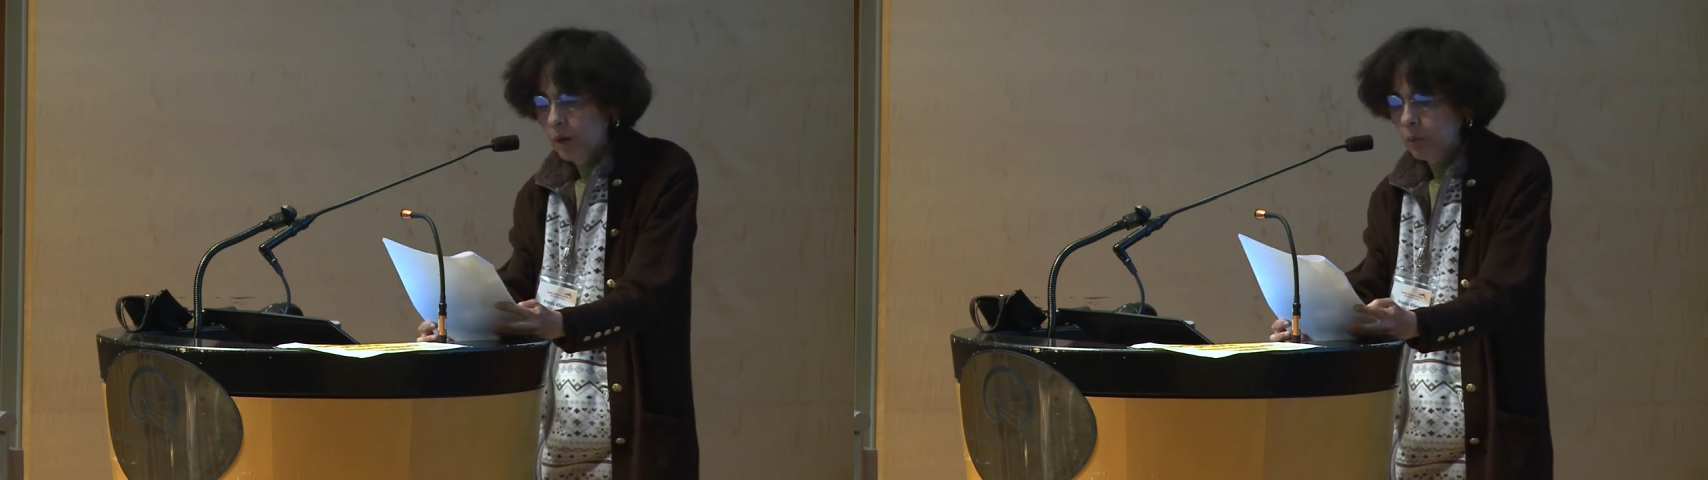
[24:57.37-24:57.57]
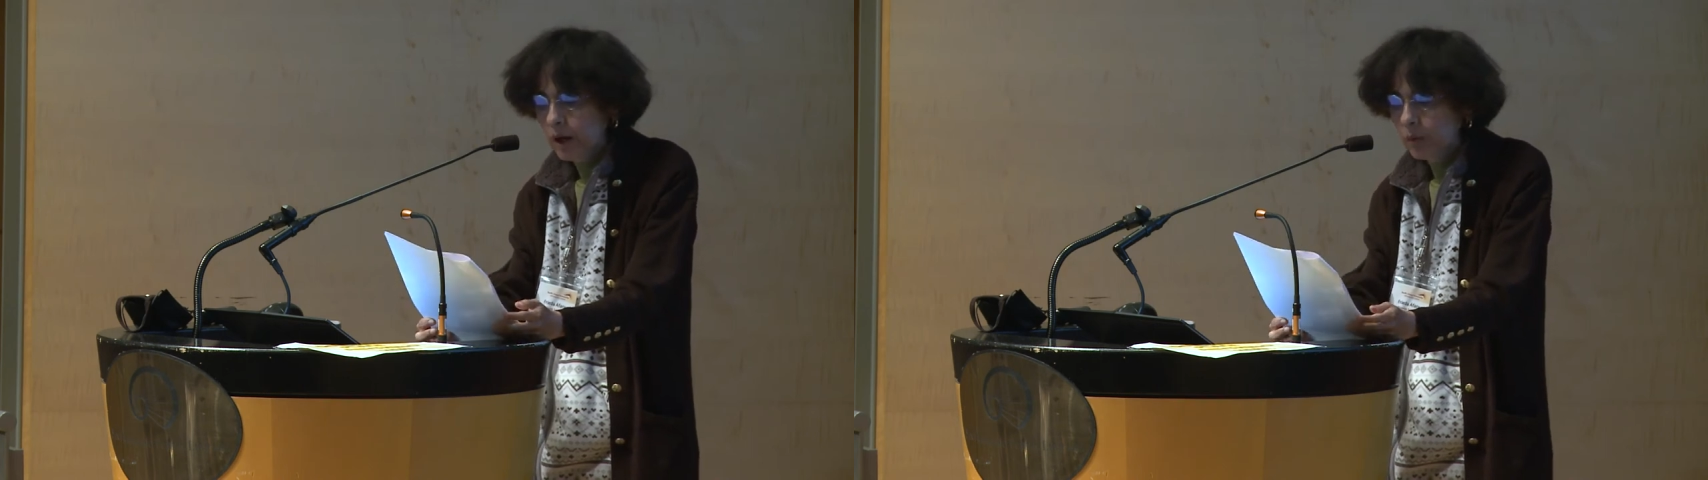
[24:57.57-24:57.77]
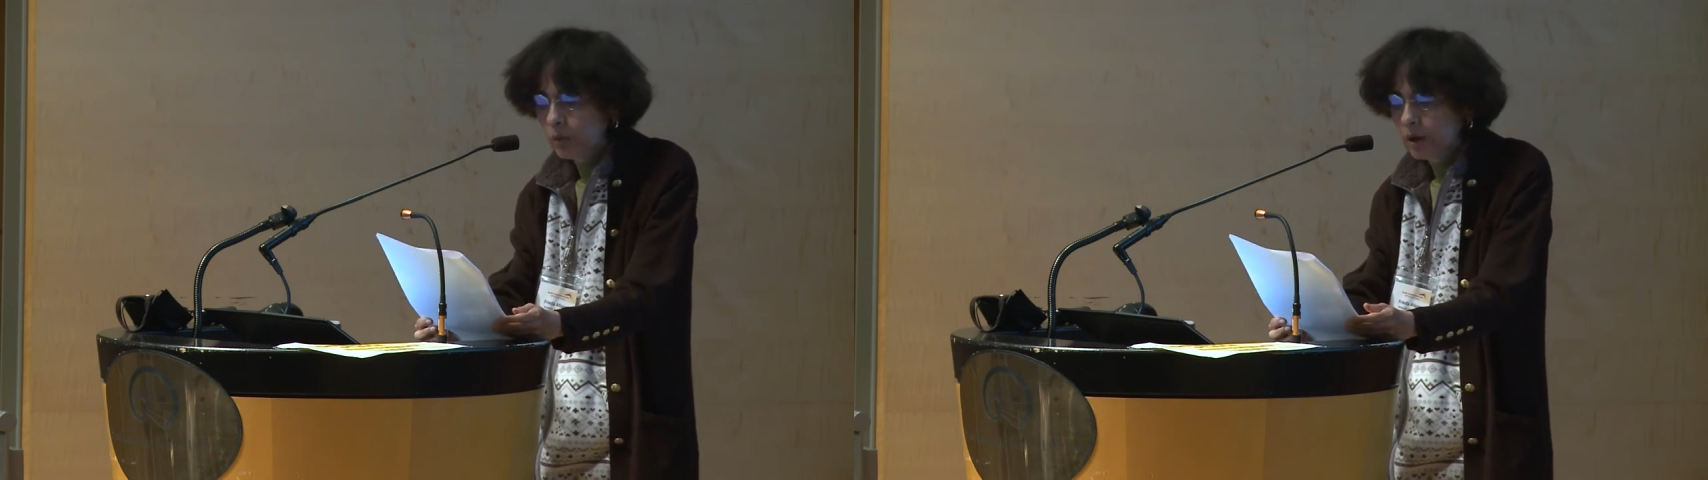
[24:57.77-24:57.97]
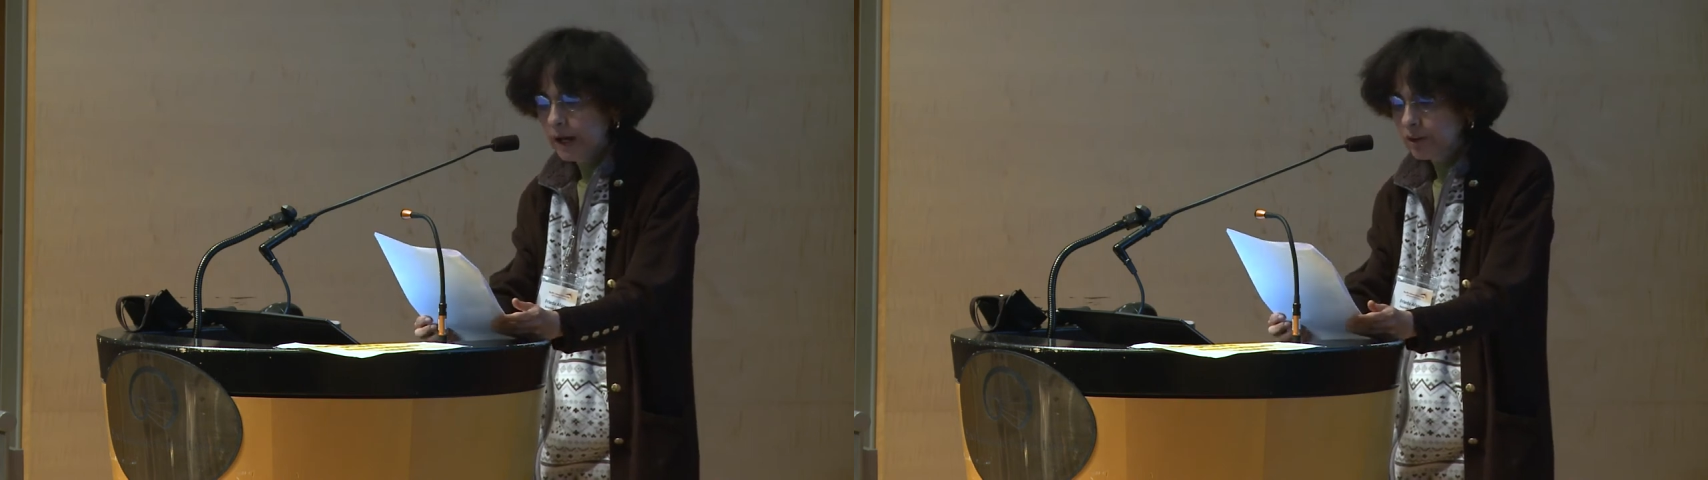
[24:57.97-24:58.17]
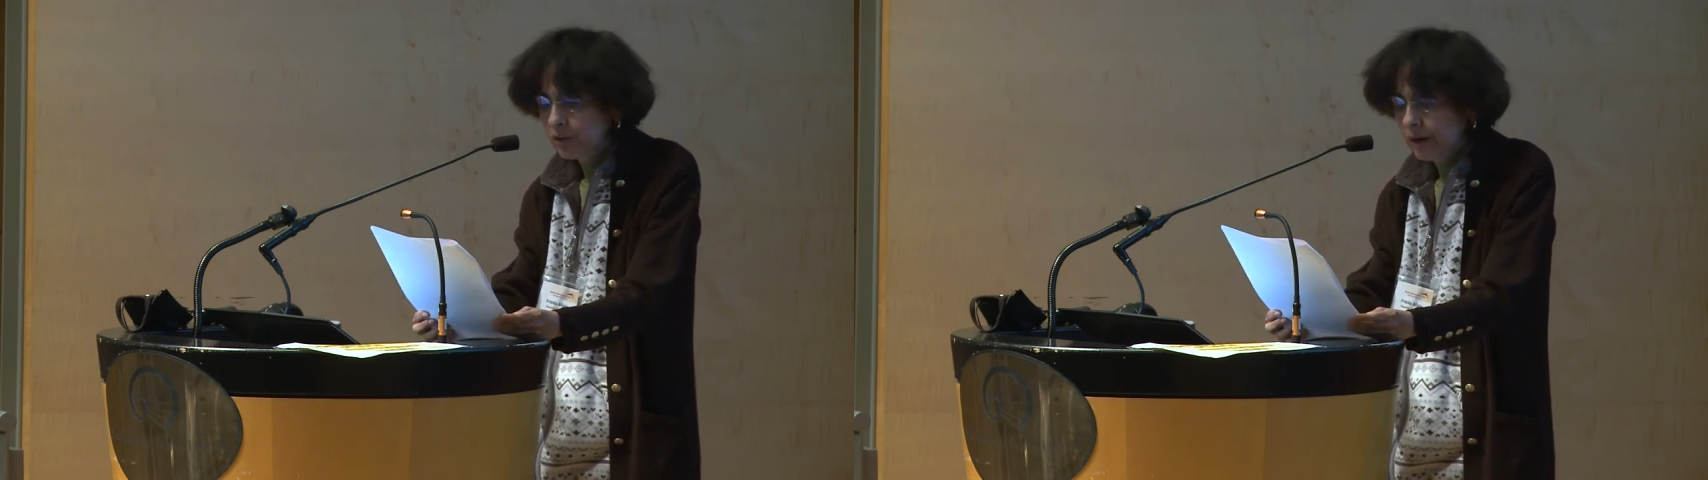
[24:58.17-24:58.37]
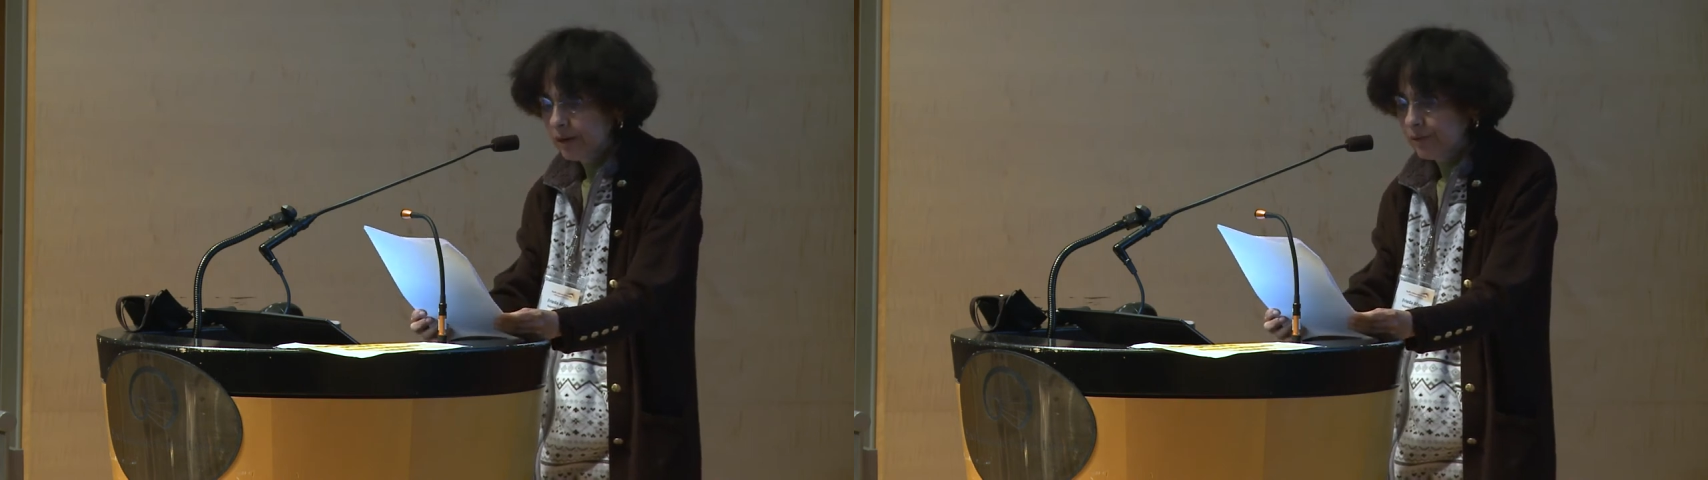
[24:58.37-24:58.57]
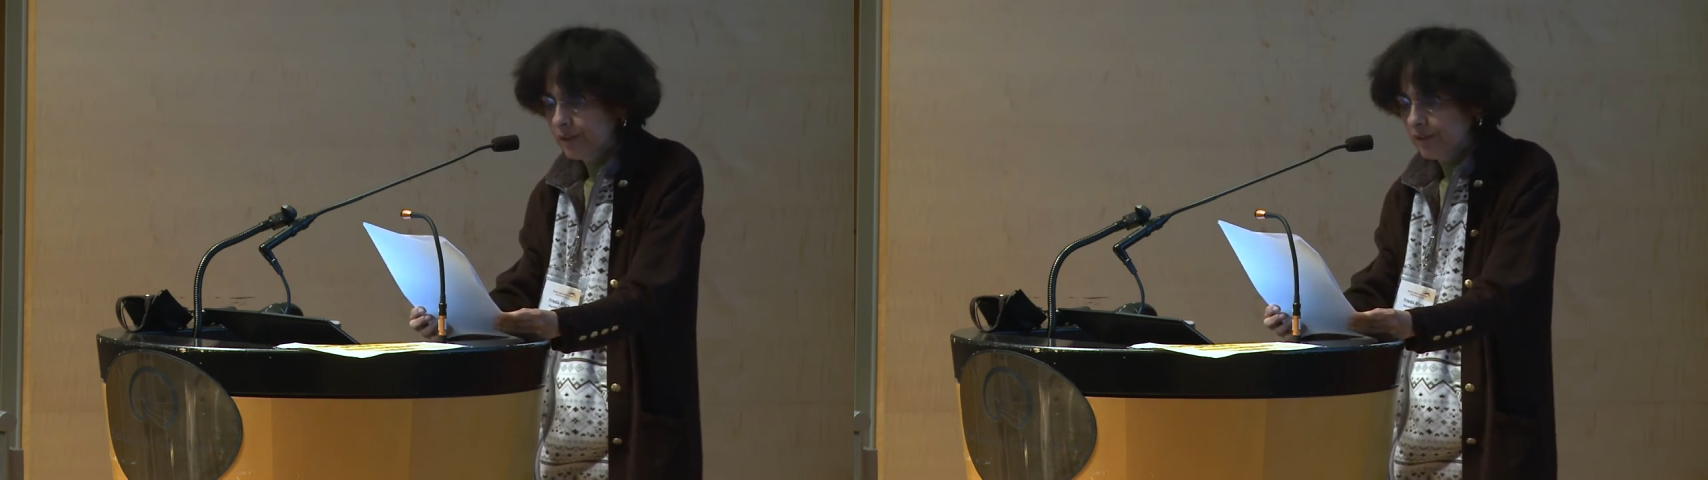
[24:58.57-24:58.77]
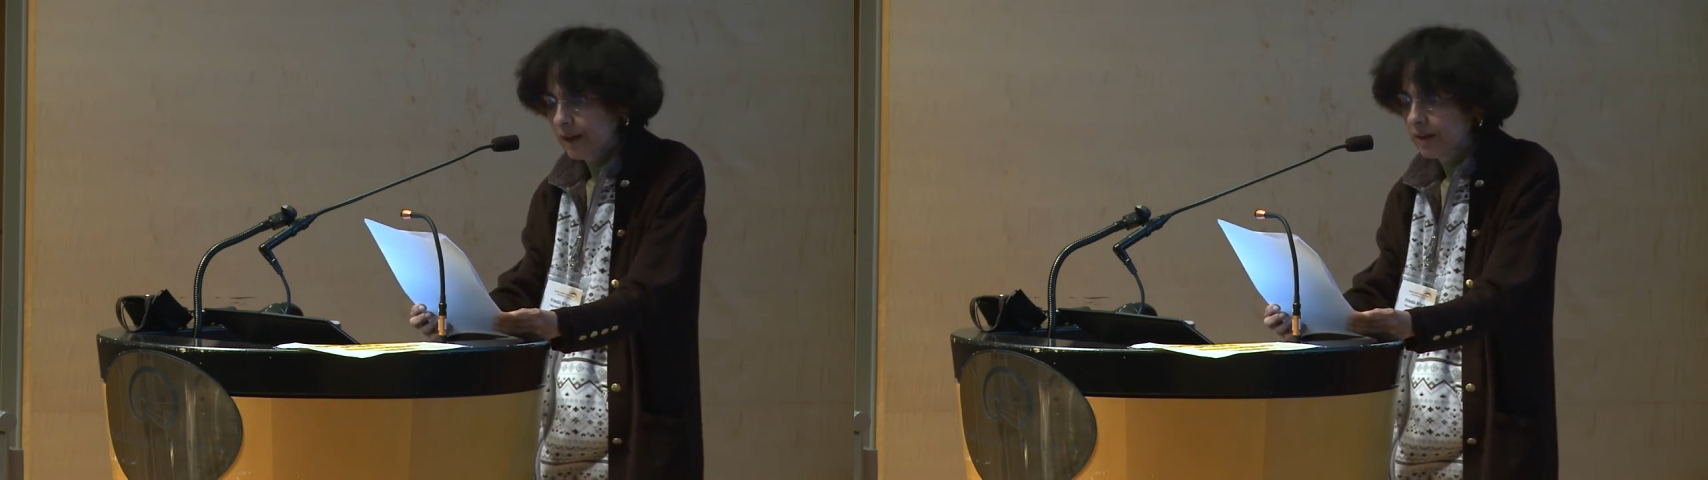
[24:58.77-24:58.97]
What I would like to
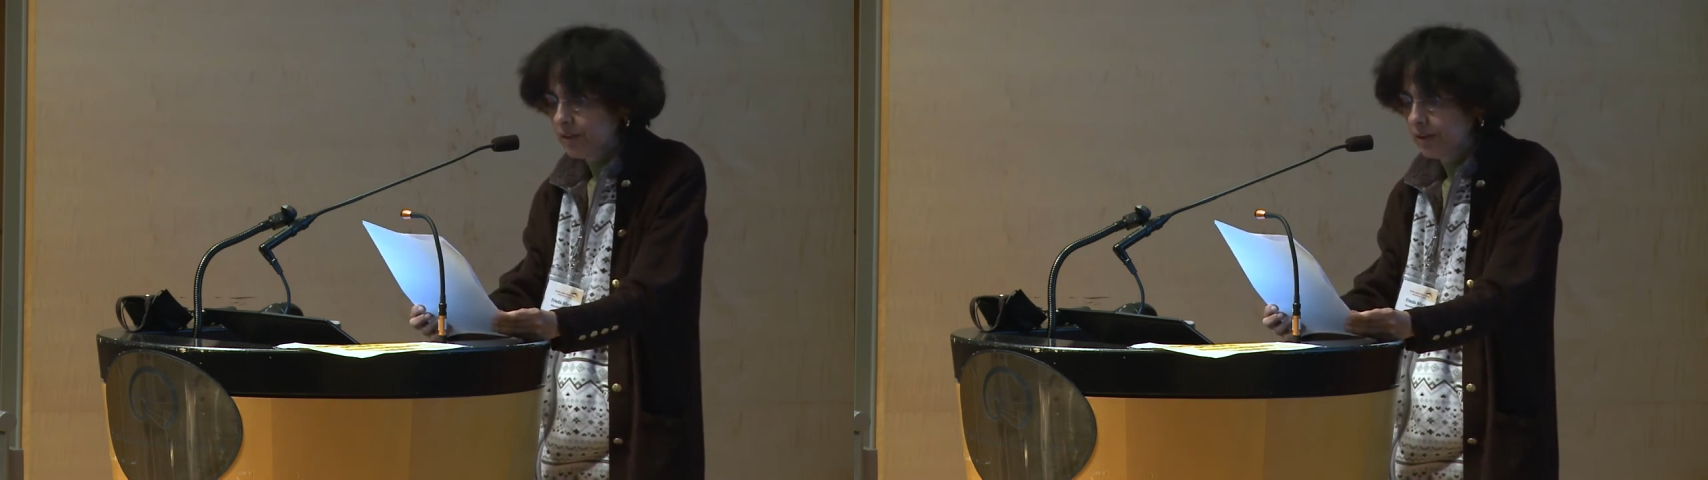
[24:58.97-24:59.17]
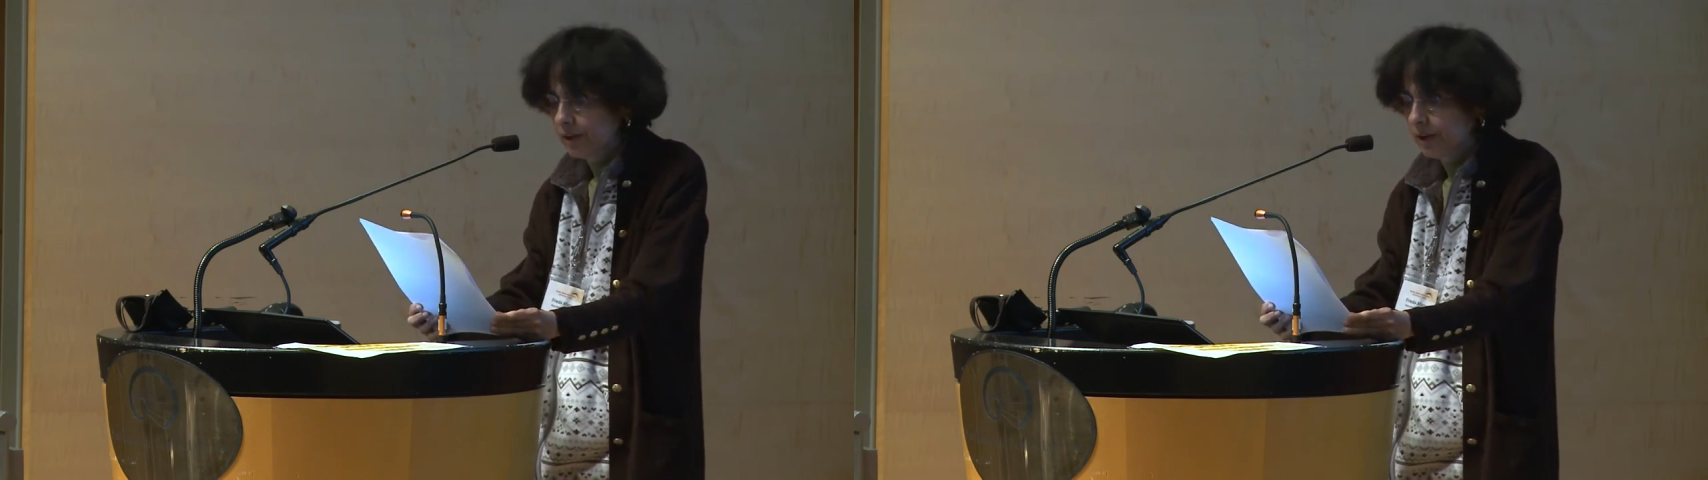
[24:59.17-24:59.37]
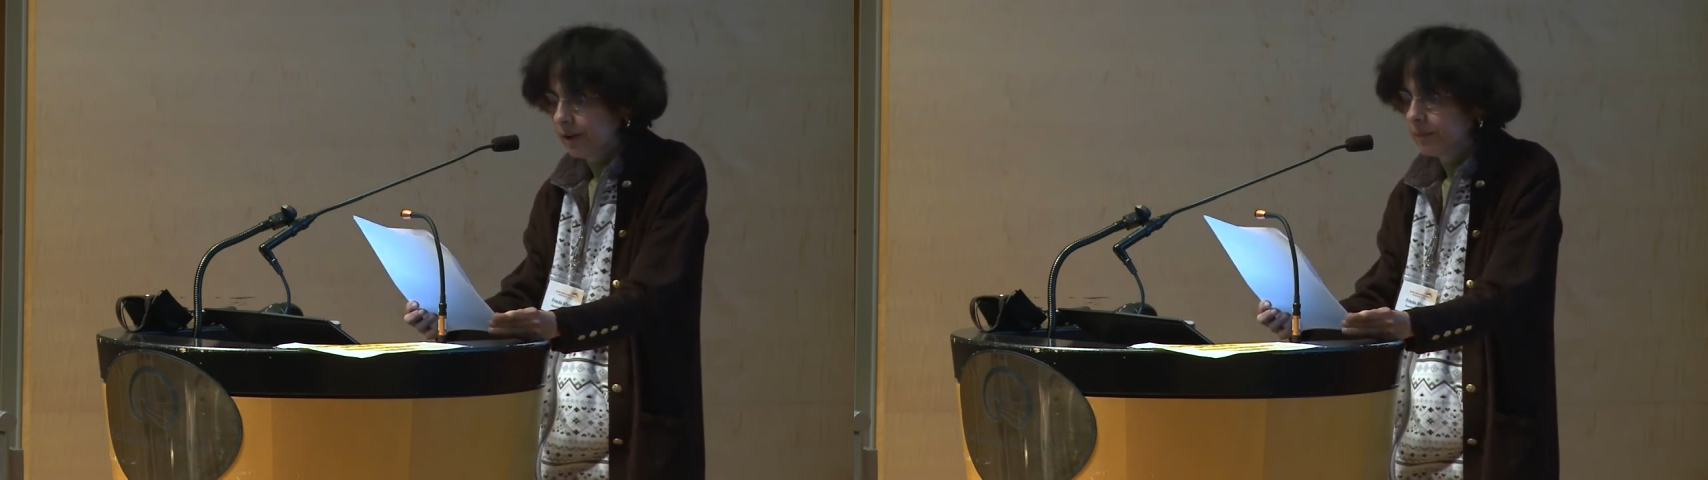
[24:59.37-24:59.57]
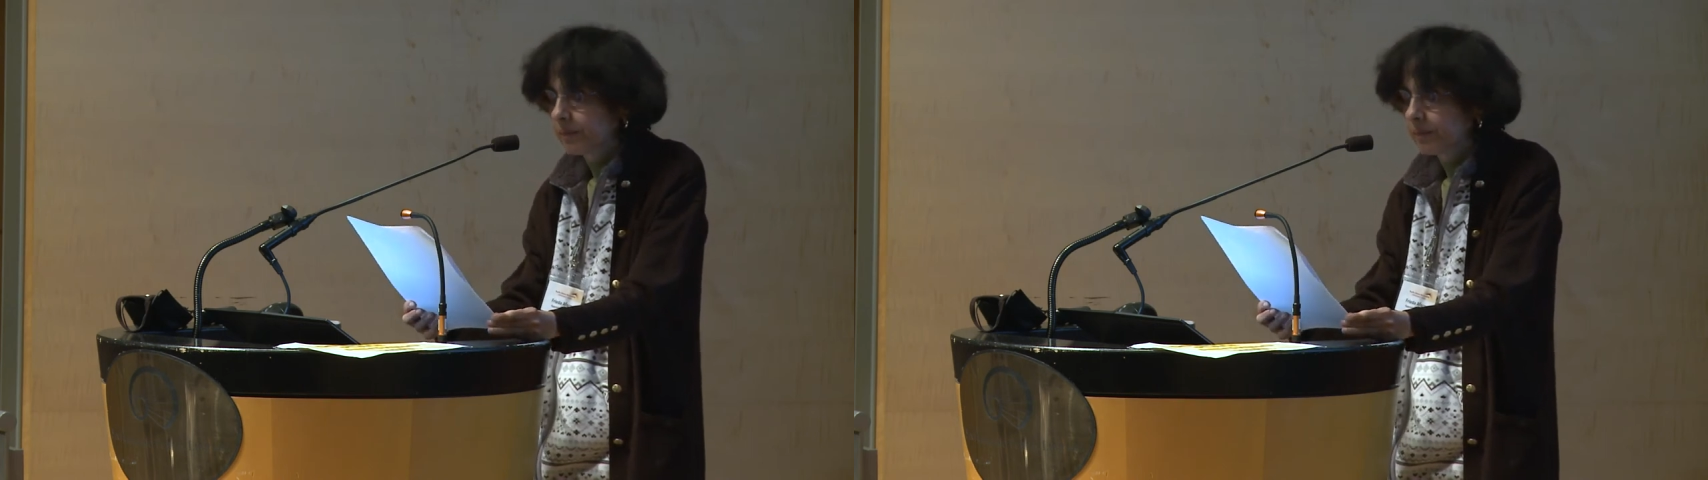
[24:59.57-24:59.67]
emphasize here